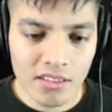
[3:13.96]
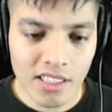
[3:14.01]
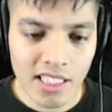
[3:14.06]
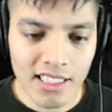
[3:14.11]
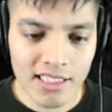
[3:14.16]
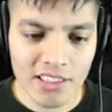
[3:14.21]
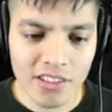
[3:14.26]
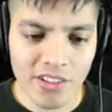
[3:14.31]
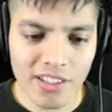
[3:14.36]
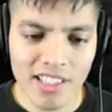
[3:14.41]

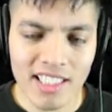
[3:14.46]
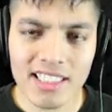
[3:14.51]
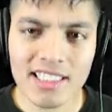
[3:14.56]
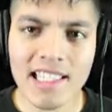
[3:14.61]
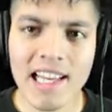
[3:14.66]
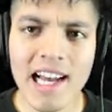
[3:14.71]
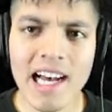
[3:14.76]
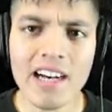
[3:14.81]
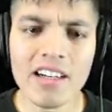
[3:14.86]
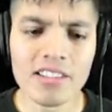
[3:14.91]
Okay, so
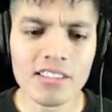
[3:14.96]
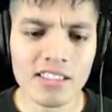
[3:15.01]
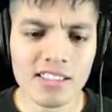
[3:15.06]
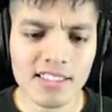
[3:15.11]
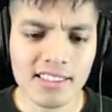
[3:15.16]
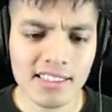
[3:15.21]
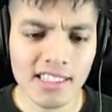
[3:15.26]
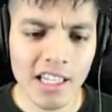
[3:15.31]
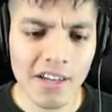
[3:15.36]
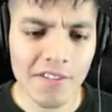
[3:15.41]
this house
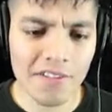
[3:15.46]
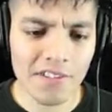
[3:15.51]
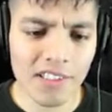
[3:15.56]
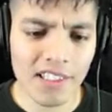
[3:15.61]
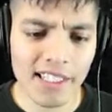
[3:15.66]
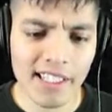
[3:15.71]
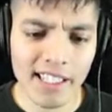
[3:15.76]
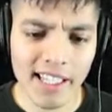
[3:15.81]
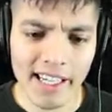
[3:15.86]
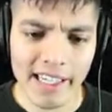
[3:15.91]
is
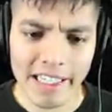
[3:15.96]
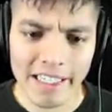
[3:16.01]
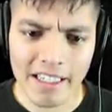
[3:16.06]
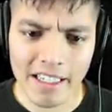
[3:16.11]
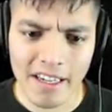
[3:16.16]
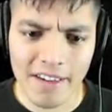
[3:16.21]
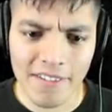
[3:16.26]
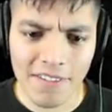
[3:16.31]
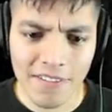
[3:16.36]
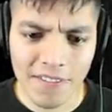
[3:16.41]
definitely like
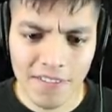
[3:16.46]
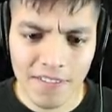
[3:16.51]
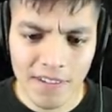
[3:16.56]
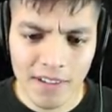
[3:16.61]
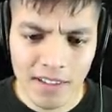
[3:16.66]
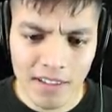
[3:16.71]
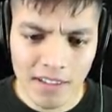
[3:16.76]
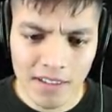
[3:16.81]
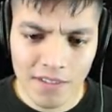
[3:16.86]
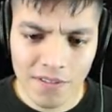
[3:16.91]

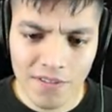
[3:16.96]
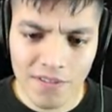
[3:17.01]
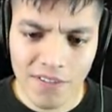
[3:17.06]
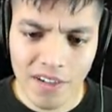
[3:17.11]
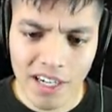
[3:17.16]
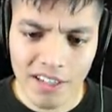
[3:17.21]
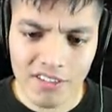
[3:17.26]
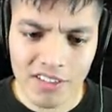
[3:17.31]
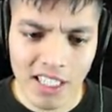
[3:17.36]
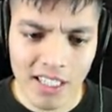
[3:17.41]

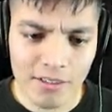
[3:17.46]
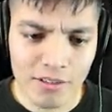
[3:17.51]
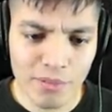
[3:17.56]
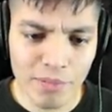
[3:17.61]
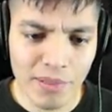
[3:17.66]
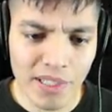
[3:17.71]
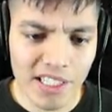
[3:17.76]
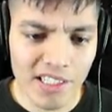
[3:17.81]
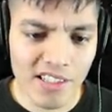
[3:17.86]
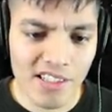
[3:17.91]
five times
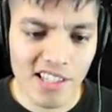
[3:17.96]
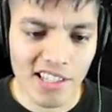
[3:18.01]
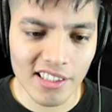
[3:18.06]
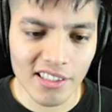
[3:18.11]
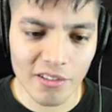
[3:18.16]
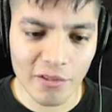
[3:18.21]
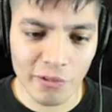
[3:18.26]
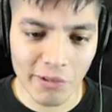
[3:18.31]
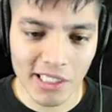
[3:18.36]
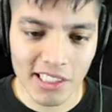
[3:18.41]
bigger than
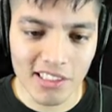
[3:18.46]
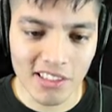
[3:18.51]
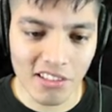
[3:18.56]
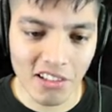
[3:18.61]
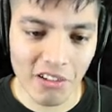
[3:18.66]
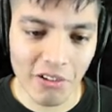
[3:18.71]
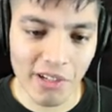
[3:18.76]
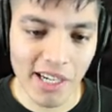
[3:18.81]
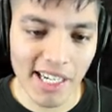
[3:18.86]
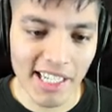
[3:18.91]
the
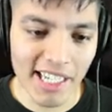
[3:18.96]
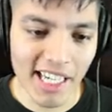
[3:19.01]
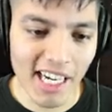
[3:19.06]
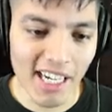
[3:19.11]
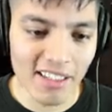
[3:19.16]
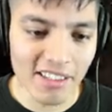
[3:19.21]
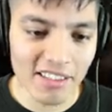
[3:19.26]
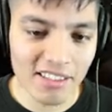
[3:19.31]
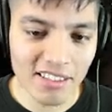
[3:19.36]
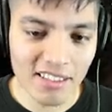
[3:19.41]
original Granny
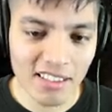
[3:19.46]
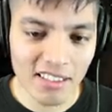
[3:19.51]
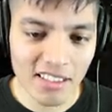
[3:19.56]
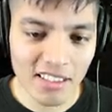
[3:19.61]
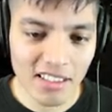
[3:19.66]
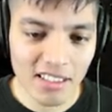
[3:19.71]
house,